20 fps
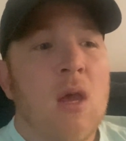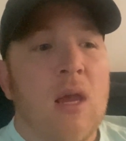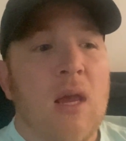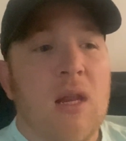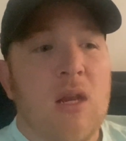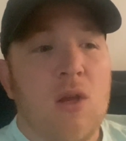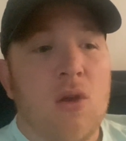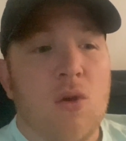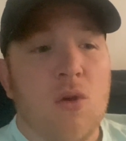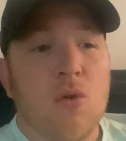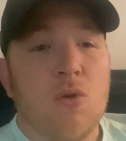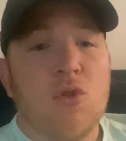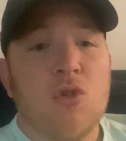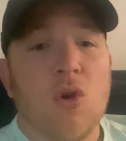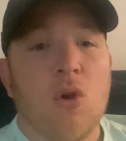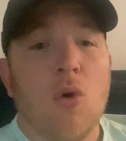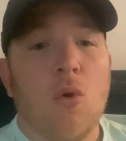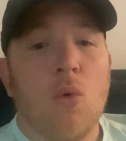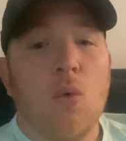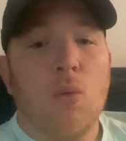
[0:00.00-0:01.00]
Anywho,
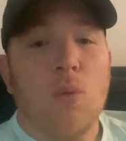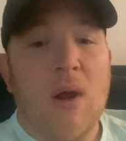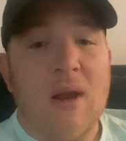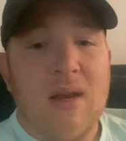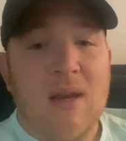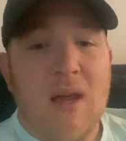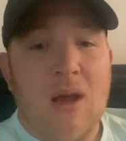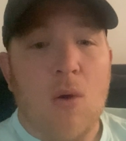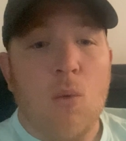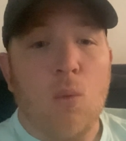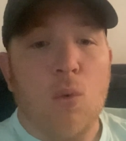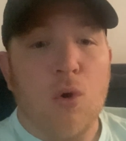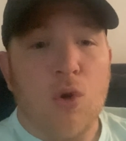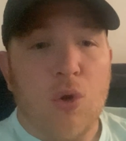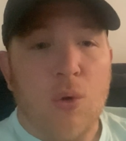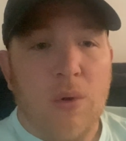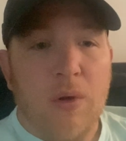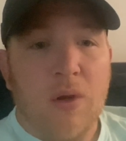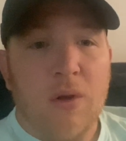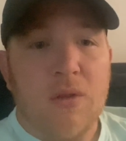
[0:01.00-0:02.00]
so right now we're
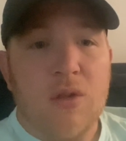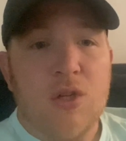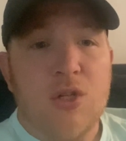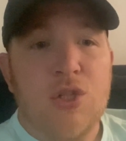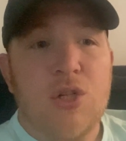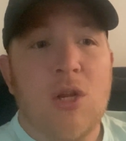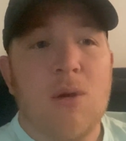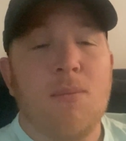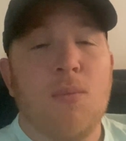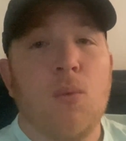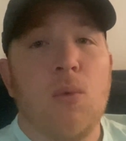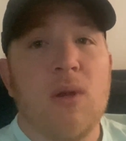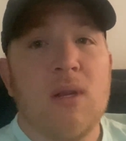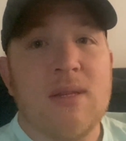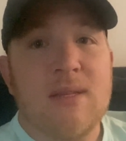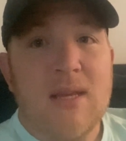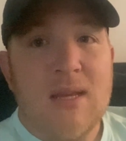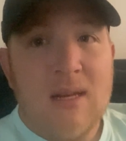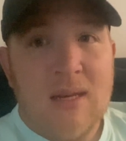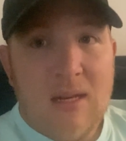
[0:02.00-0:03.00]
going on this ship. We
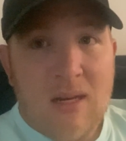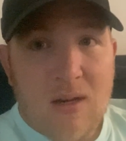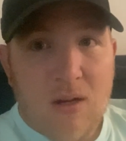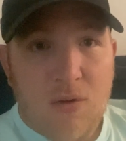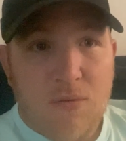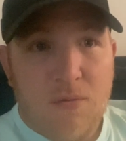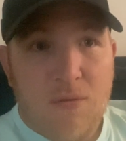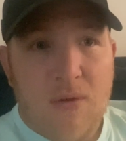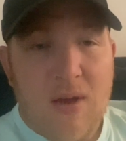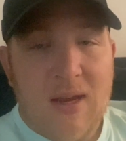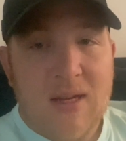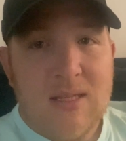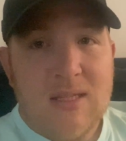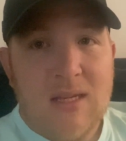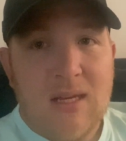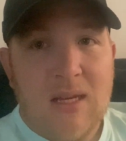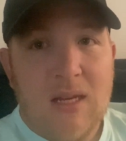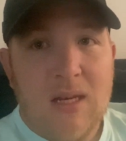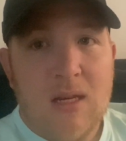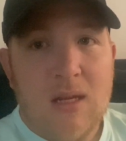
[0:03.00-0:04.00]
did need a
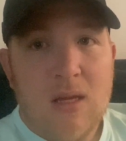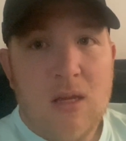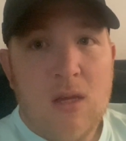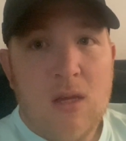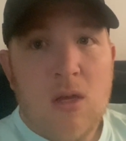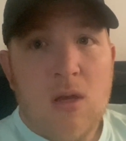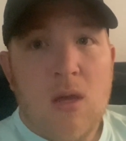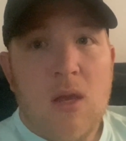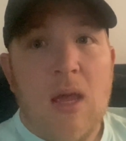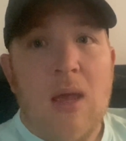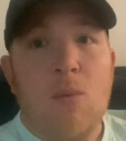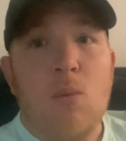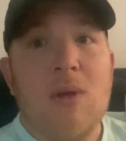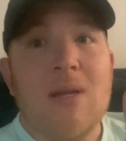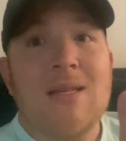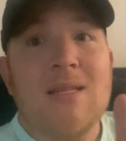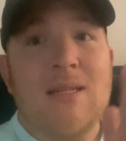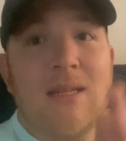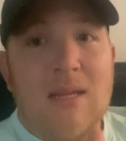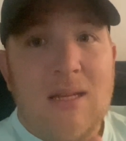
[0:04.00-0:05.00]
vaccine and we
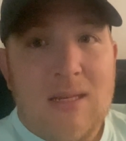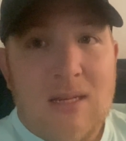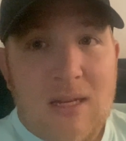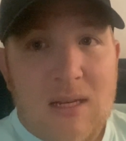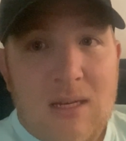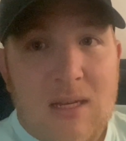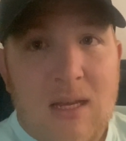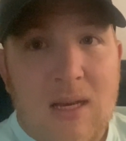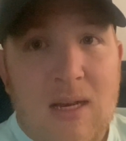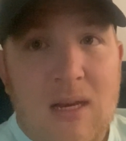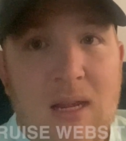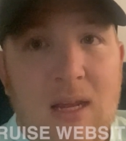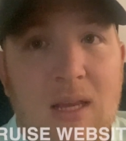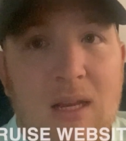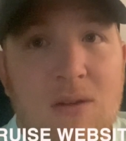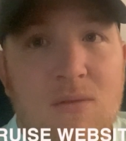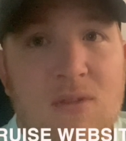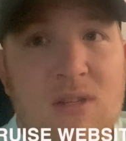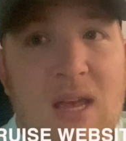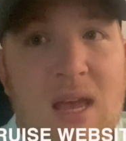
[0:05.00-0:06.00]
did need to get a
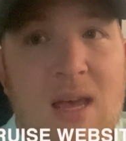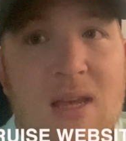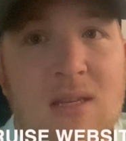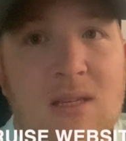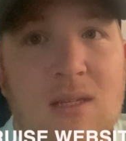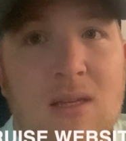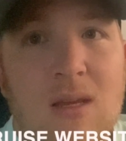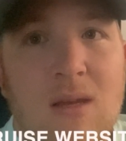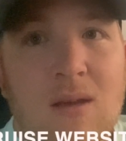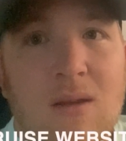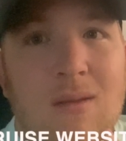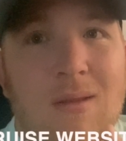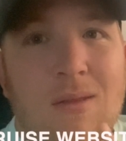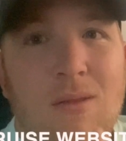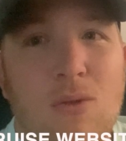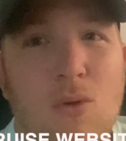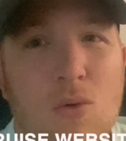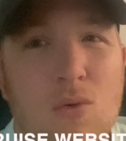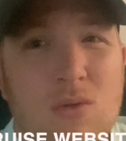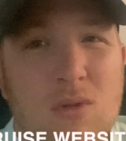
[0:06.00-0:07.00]
negative test.
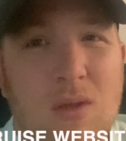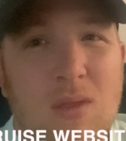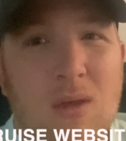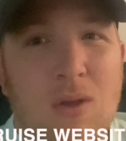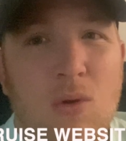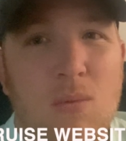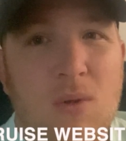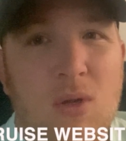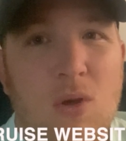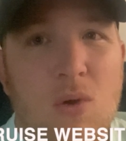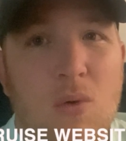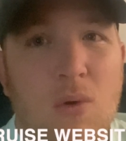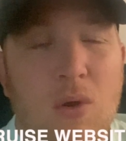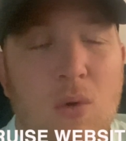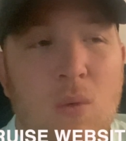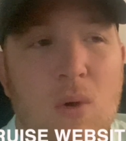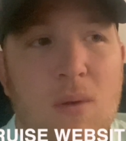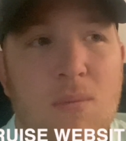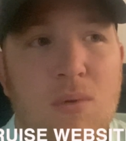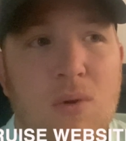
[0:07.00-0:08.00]
Those I think will be going
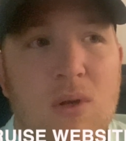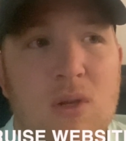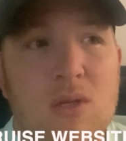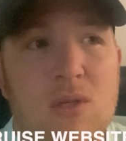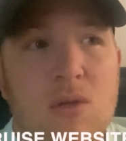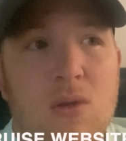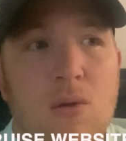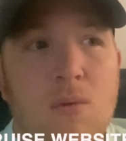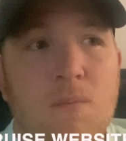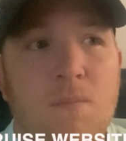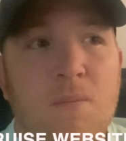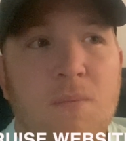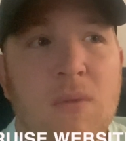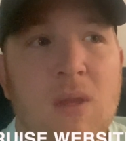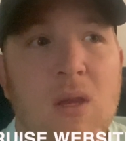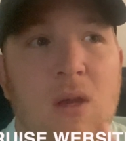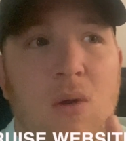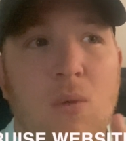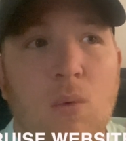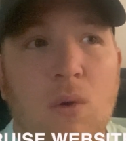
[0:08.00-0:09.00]
away pretty soon.
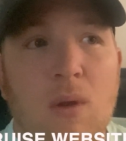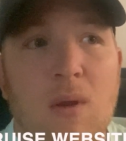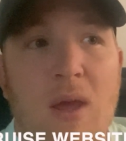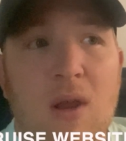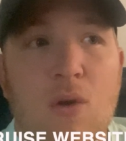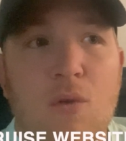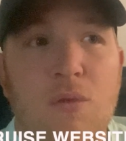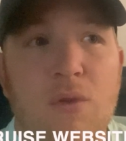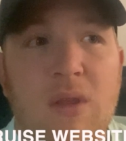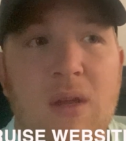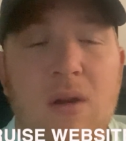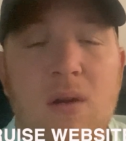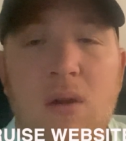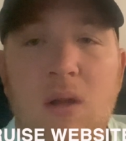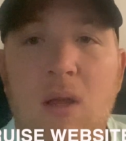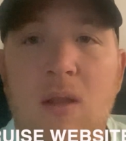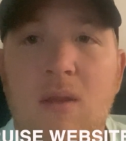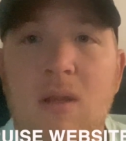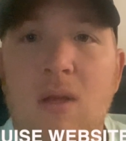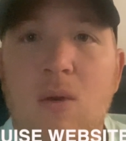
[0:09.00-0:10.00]
We're gonna head over there
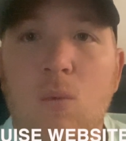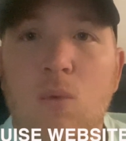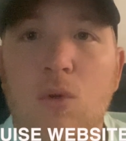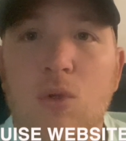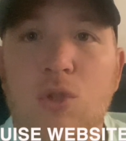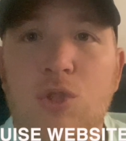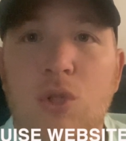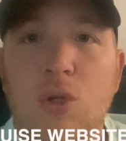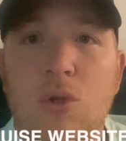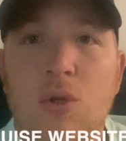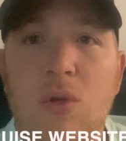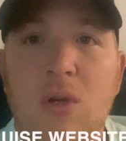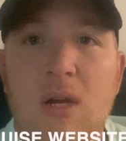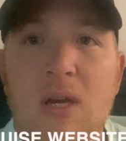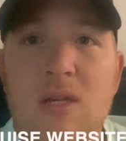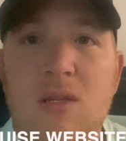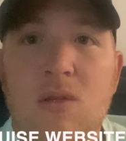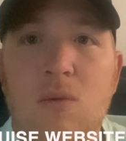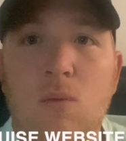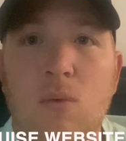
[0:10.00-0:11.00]
and then we'll show you
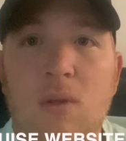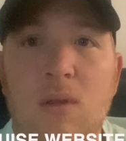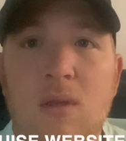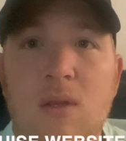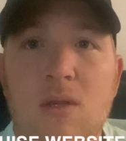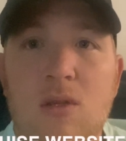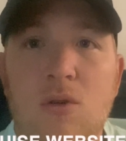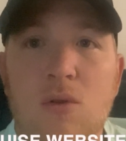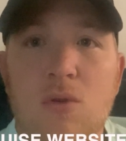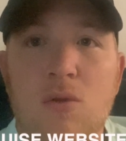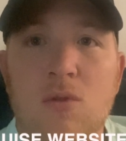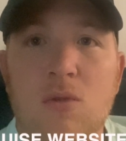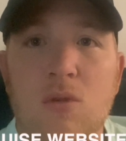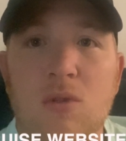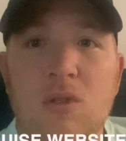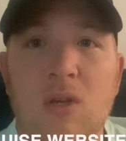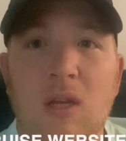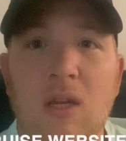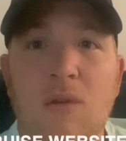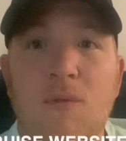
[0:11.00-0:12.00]
guys what this cruise
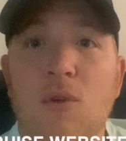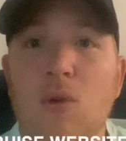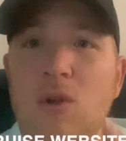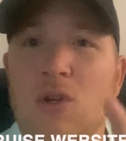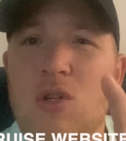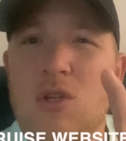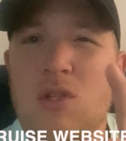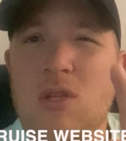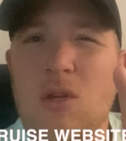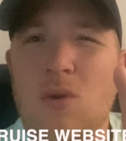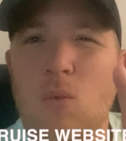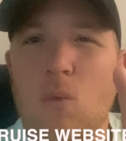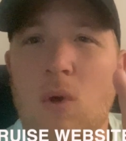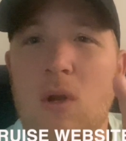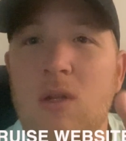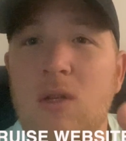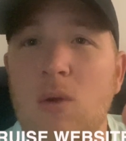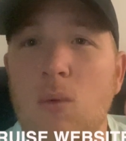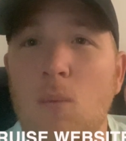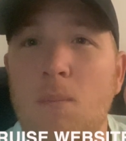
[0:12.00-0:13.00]
looks like. If you're interested in
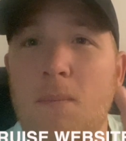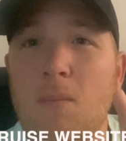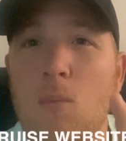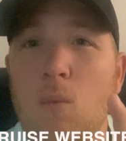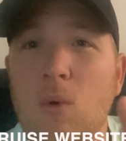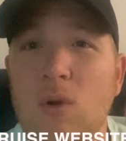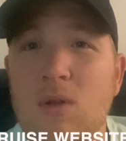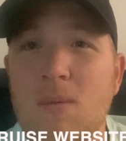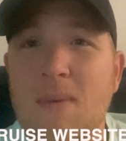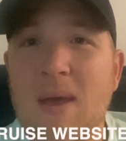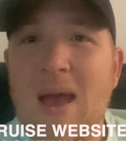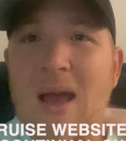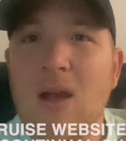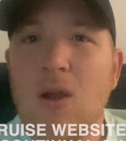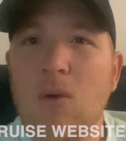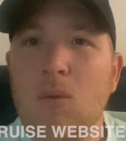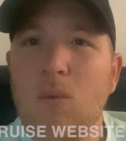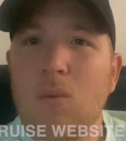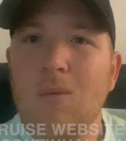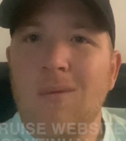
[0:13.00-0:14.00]
what to
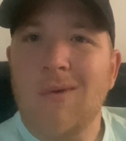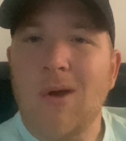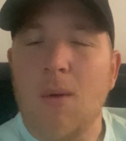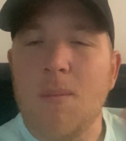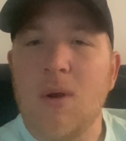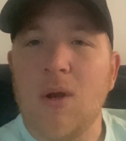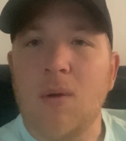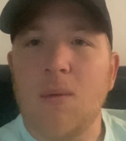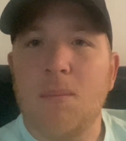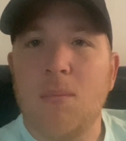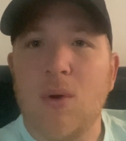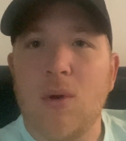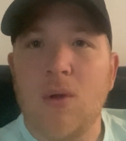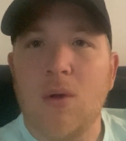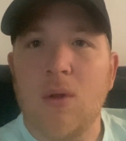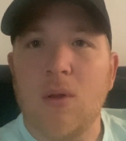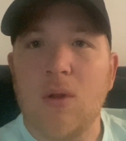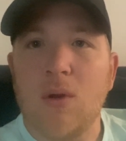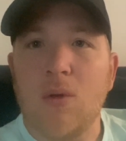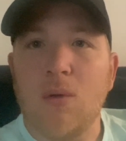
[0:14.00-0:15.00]
pack, I'm gonna put
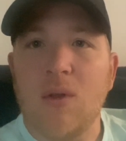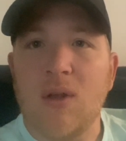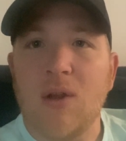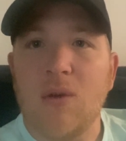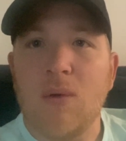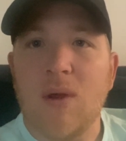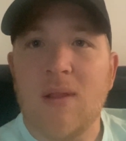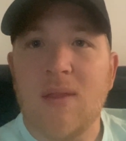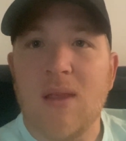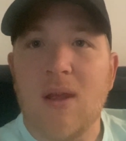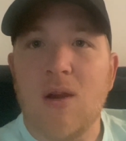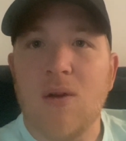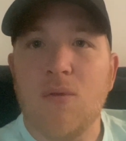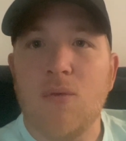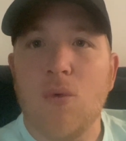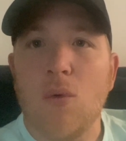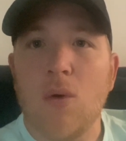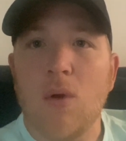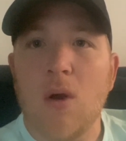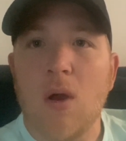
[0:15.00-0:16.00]
a little link right there
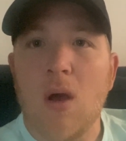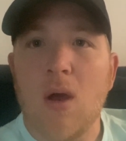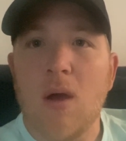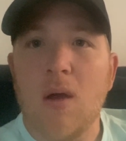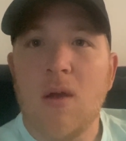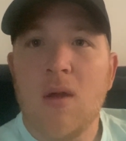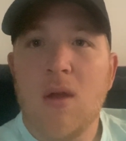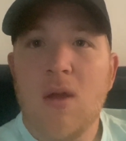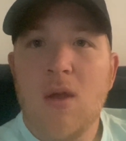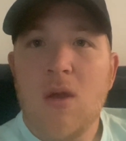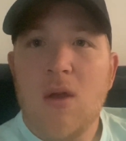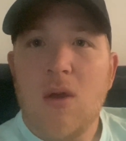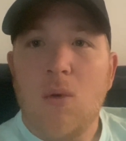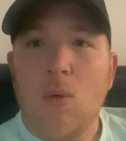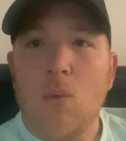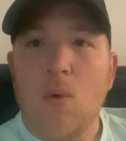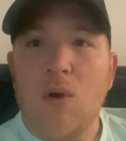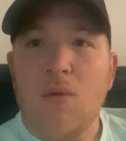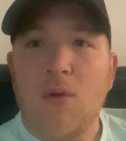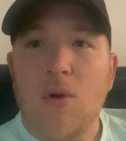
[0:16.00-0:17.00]
for
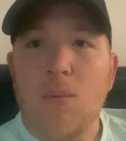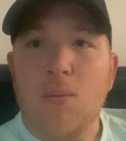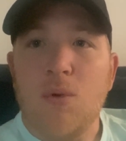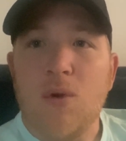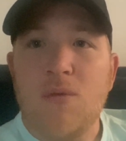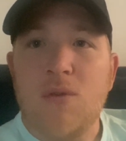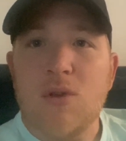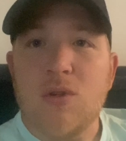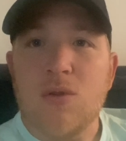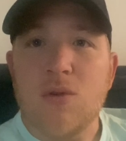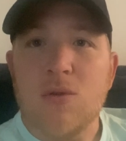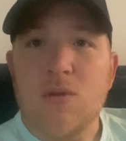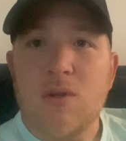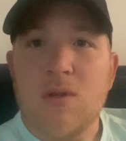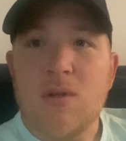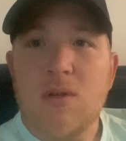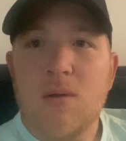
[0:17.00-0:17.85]
one of our previous cruises.